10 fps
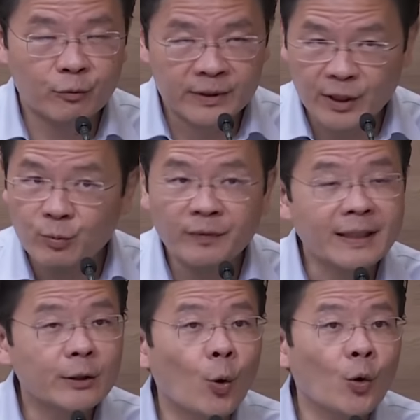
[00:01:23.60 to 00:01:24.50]
just with the
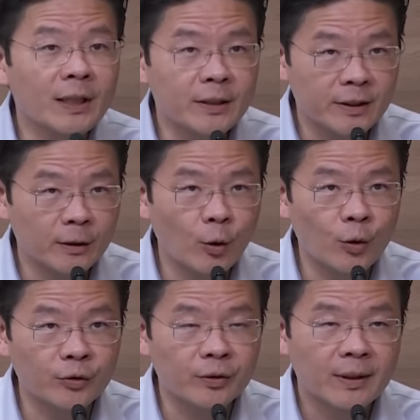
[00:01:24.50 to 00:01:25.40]
tokens
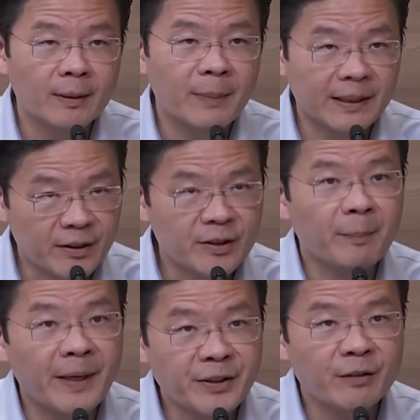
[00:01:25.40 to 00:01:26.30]
alone,
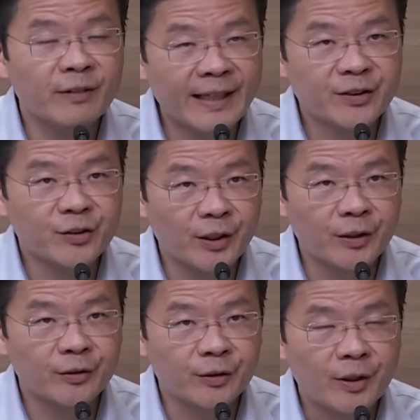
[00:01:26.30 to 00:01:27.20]
participation rates
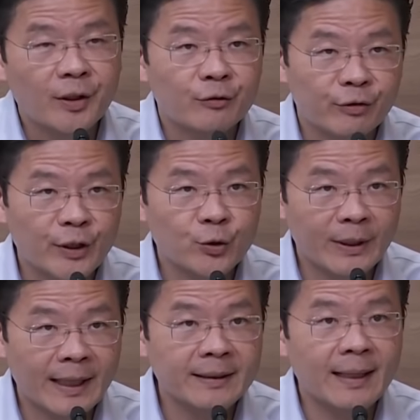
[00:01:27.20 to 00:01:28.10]
in
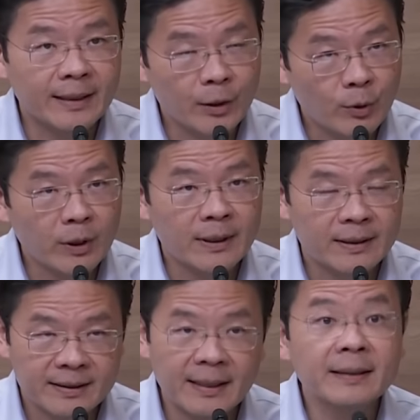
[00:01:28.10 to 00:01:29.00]
TraceTogether, I think, will
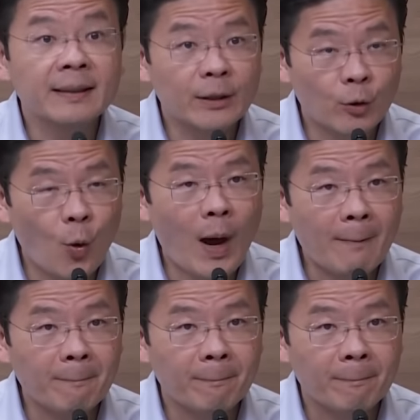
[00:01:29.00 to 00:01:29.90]
certainly go
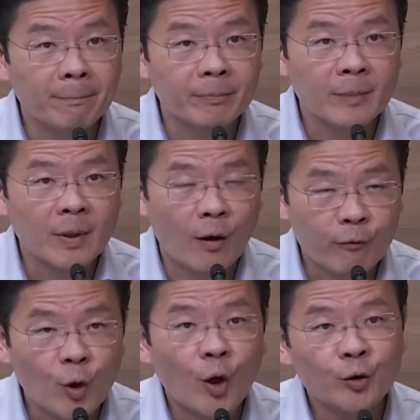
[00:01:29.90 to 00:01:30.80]
up.
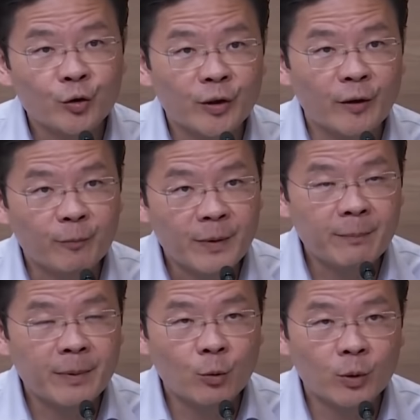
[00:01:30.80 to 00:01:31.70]
Of course, if
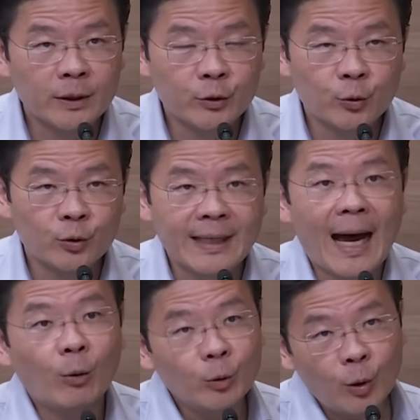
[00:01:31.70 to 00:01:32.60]
people were to
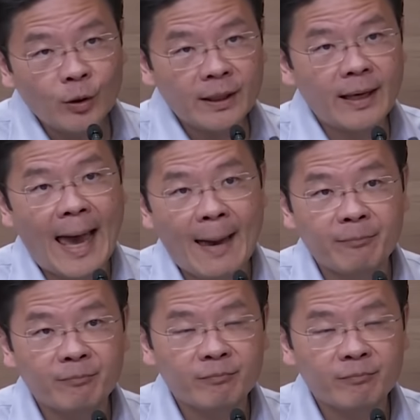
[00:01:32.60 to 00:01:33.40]
download the app,